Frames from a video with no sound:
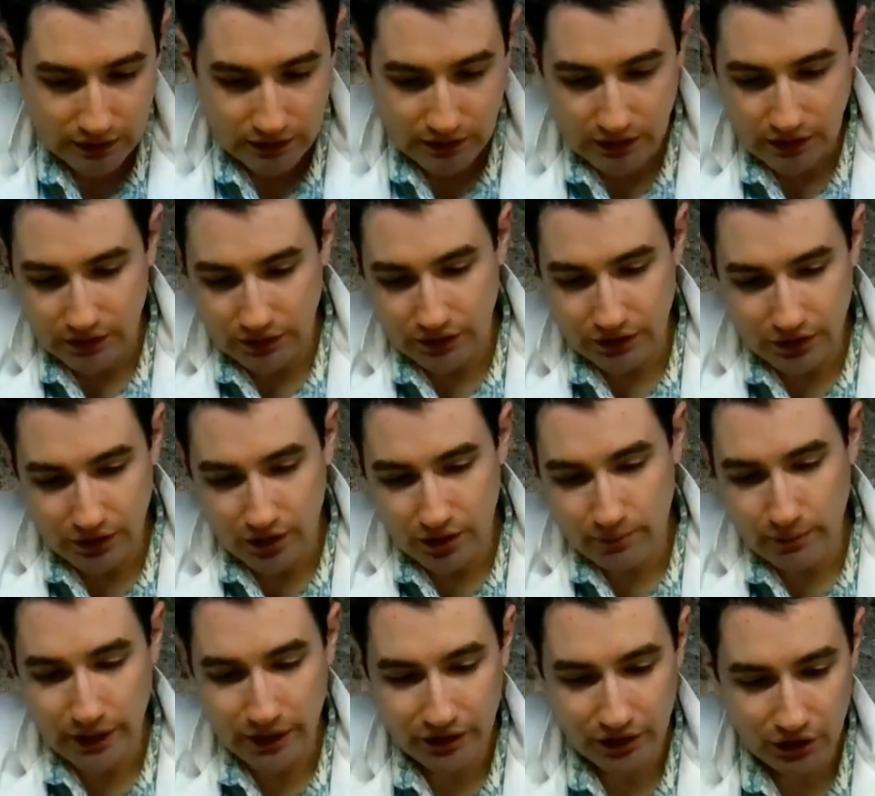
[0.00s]
now there are
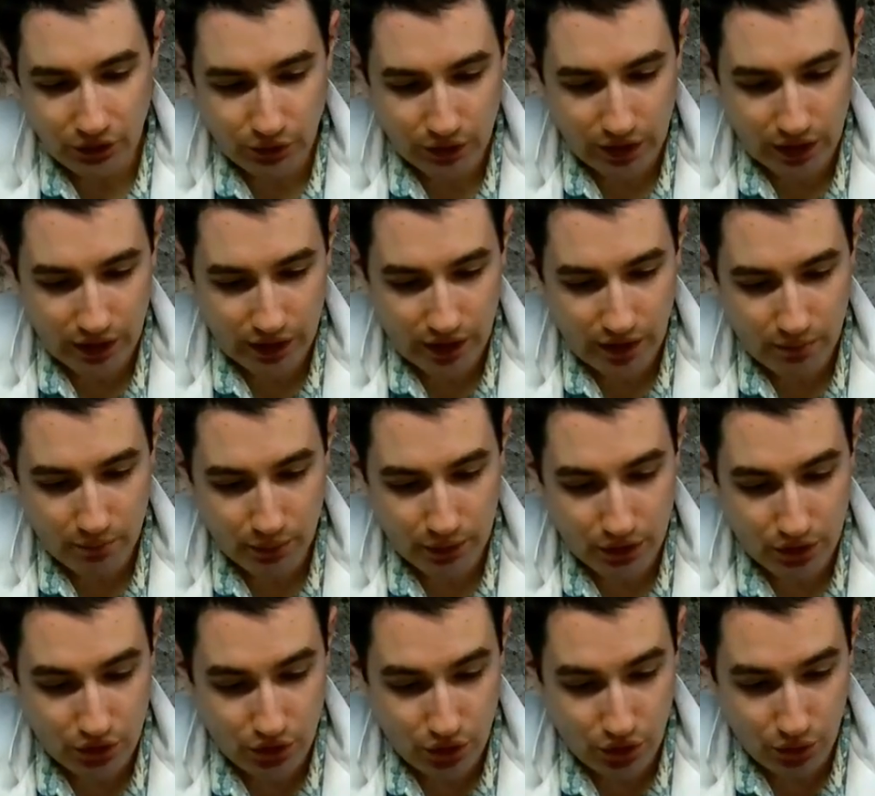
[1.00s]
methods for cutting,
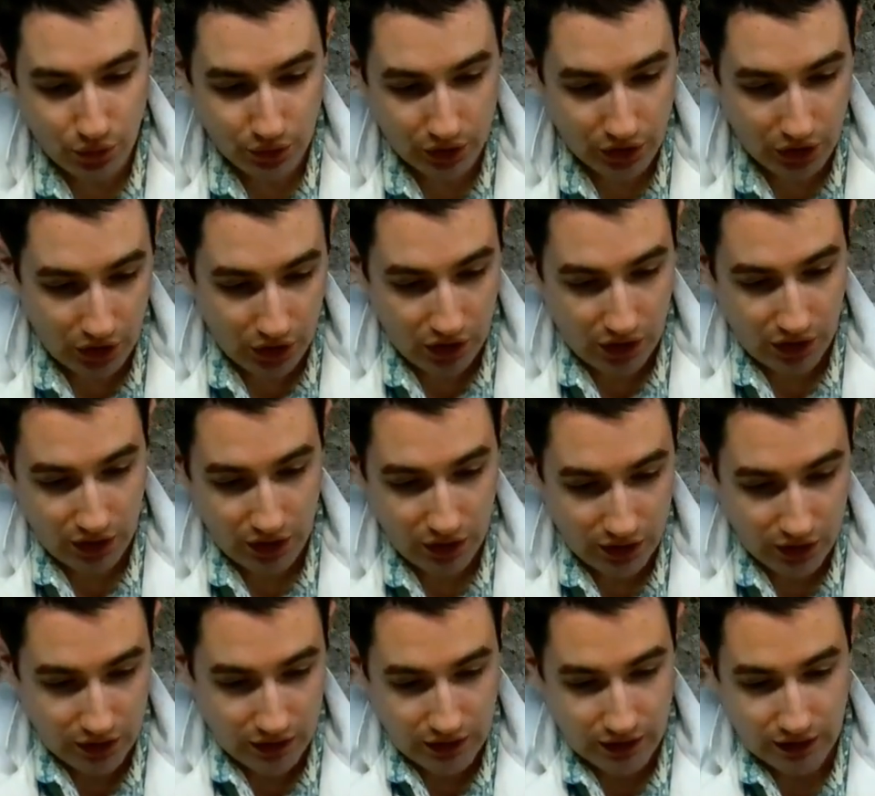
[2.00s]
but do
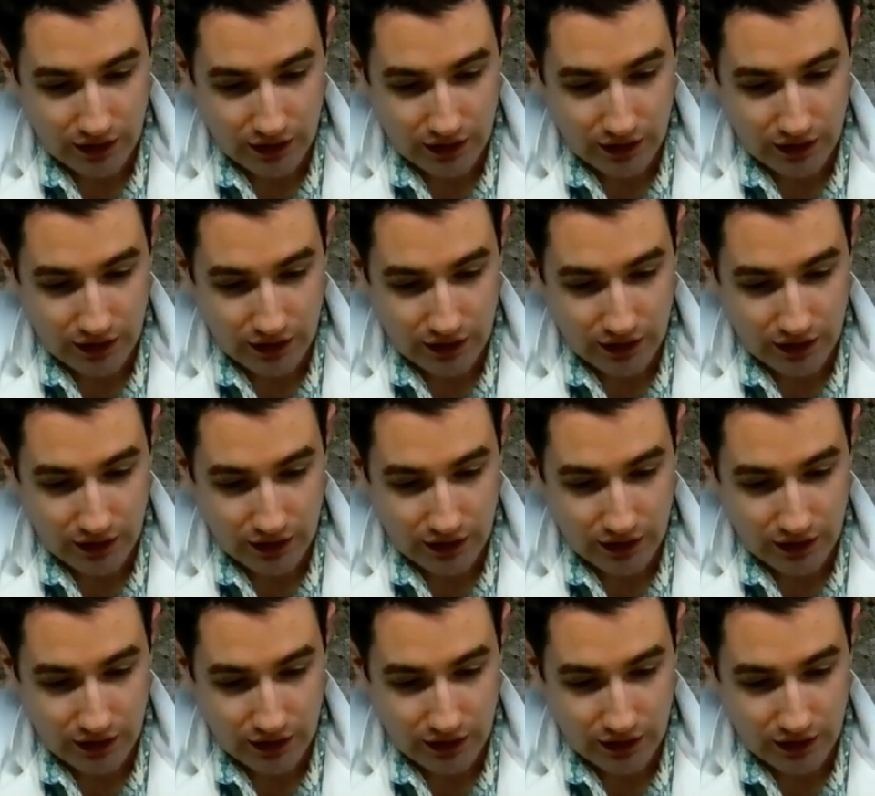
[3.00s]
recall,